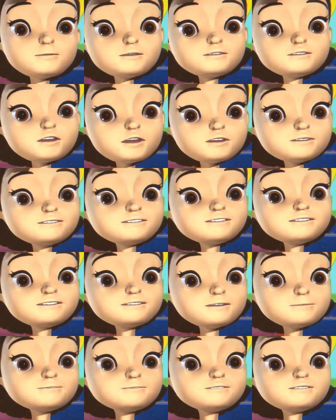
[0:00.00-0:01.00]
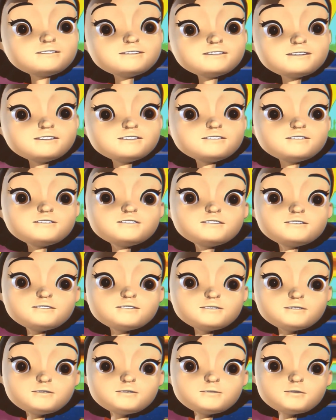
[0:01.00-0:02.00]
where toxic substances are
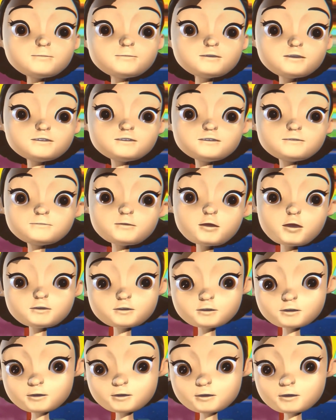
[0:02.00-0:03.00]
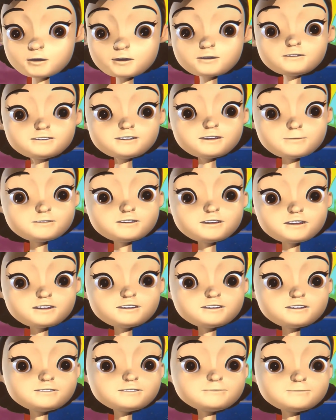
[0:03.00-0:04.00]
introduced to a body of water,
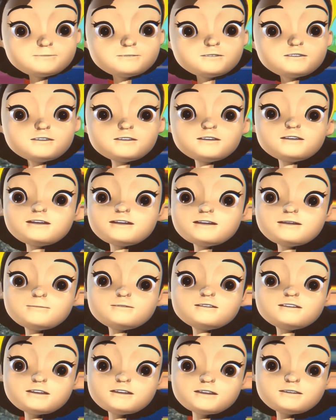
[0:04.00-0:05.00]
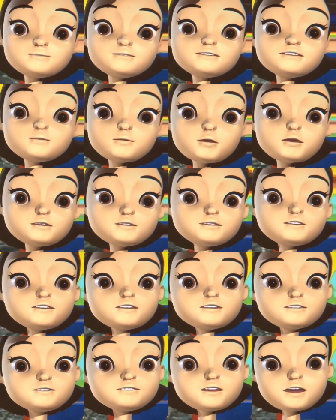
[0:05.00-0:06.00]
contaminating it. And because we need water
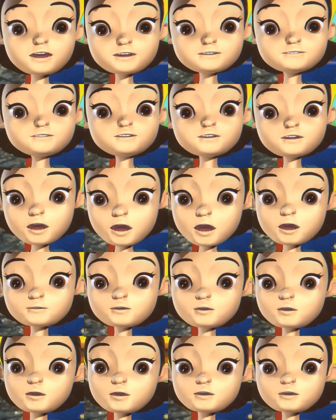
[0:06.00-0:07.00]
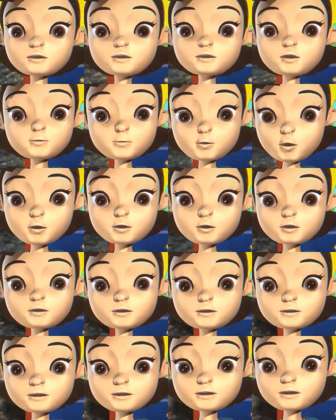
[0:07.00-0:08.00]
to survive, having unclean
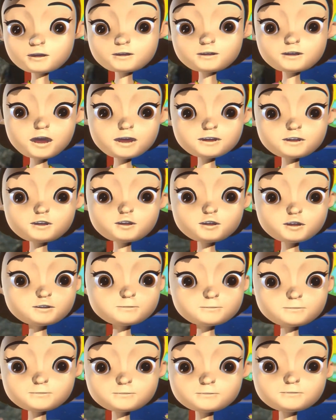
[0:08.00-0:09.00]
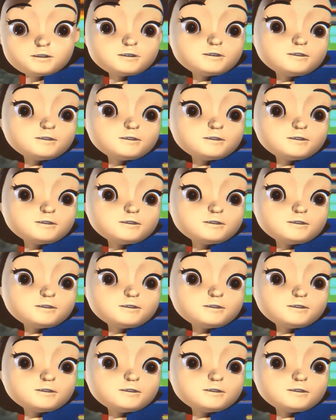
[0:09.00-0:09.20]
water is a disaster.